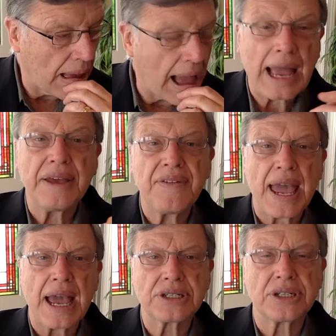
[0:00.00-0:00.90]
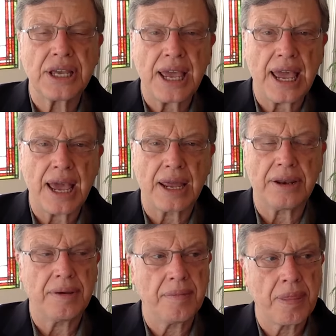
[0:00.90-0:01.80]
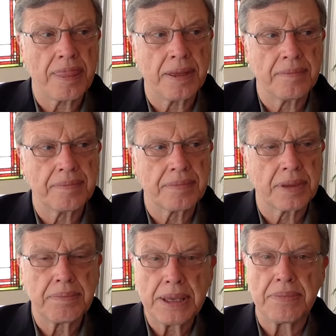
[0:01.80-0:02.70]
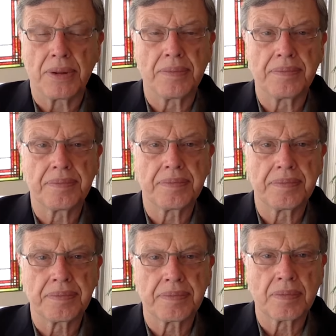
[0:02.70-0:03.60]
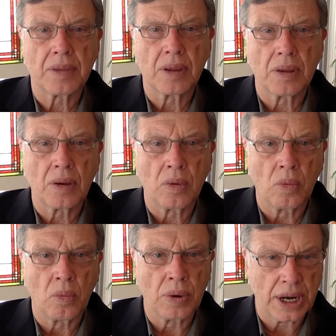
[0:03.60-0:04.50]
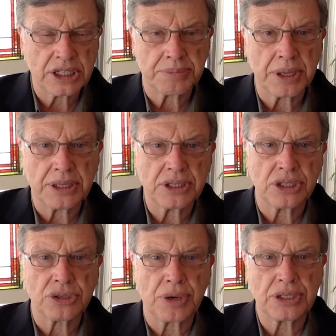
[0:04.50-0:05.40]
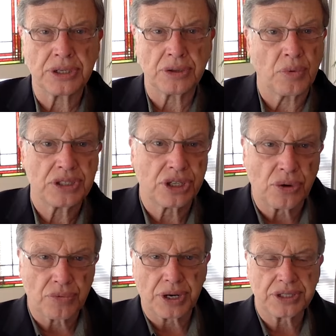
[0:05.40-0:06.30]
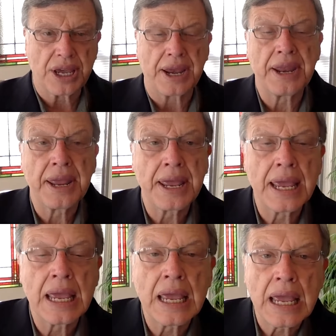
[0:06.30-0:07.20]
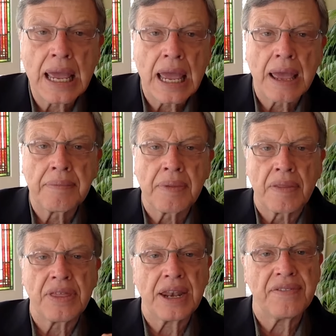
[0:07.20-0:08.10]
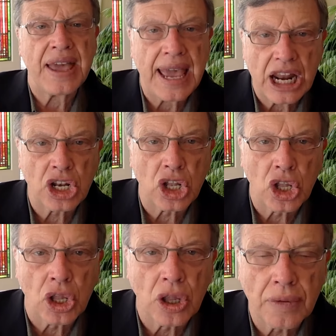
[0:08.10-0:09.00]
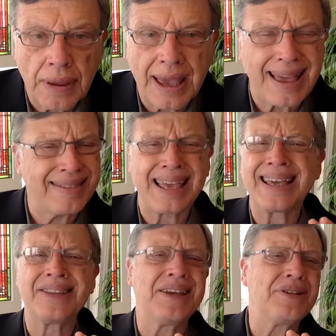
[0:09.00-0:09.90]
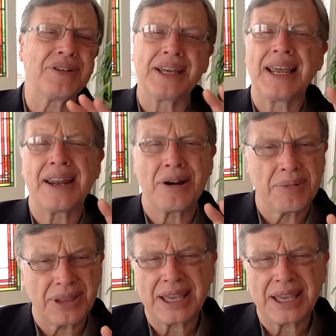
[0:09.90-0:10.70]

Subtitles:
I have actually had people, when I explain the situation, the ones that don't run inside, that have had, and they continually in Ann Arbor, they